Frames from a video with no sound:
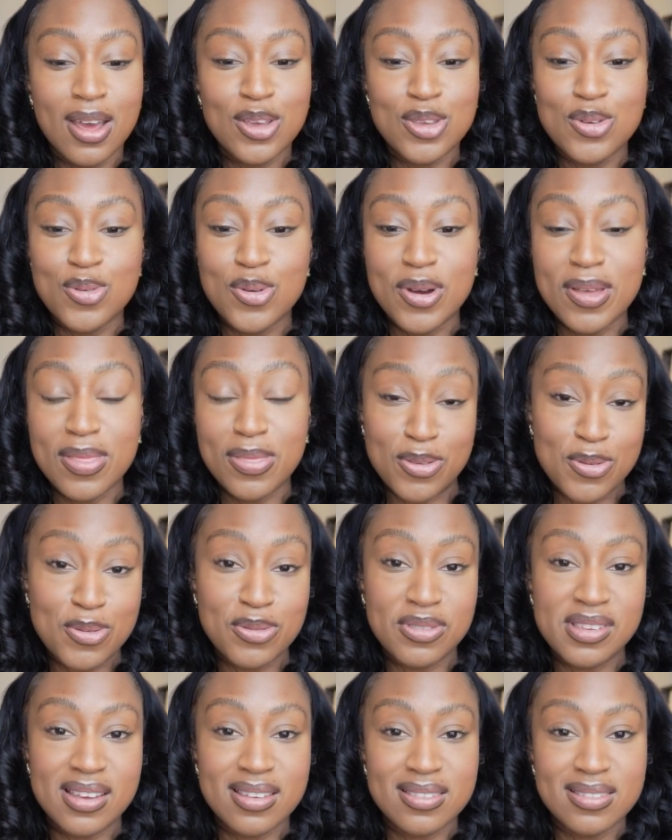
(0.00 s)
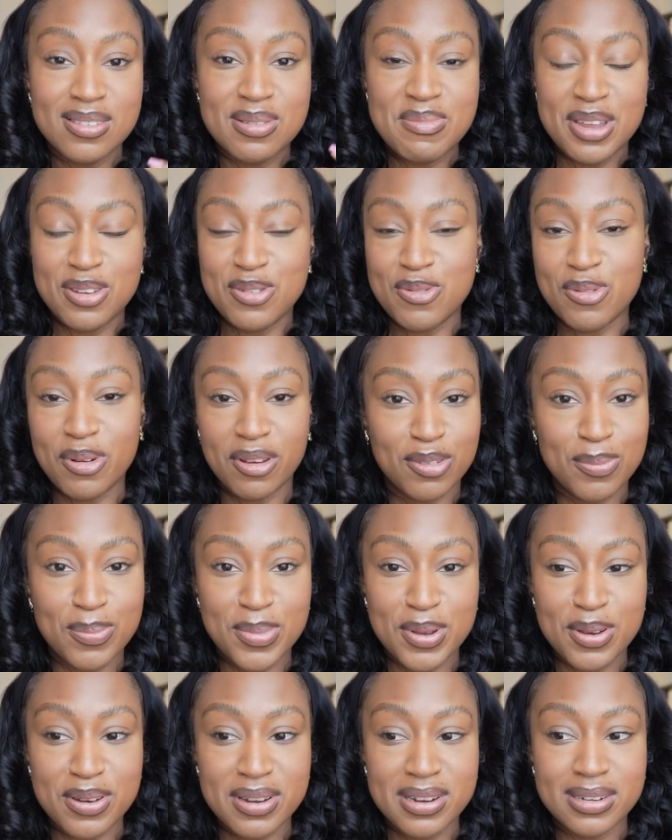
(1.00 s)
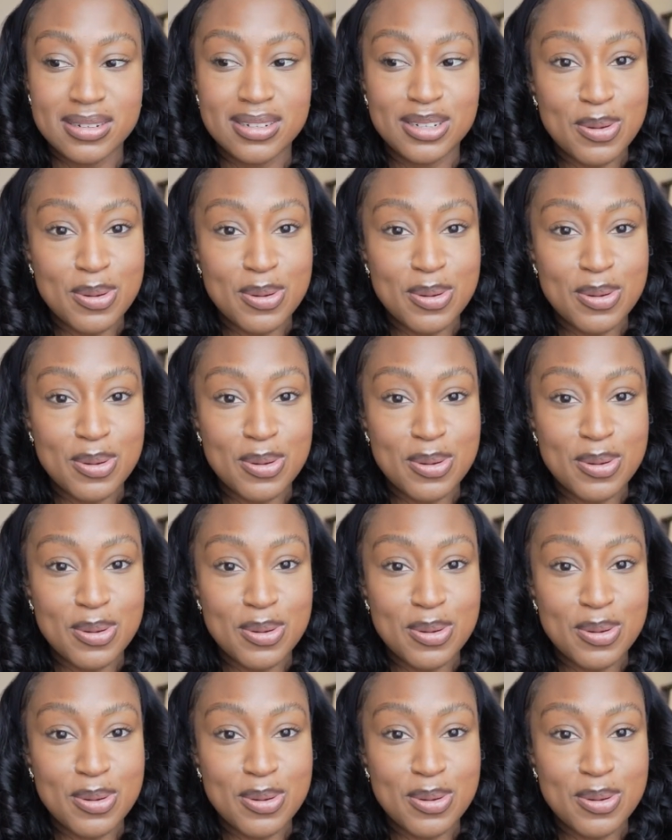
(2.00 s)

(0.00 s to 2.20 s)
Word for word: your enthusiasm and your experience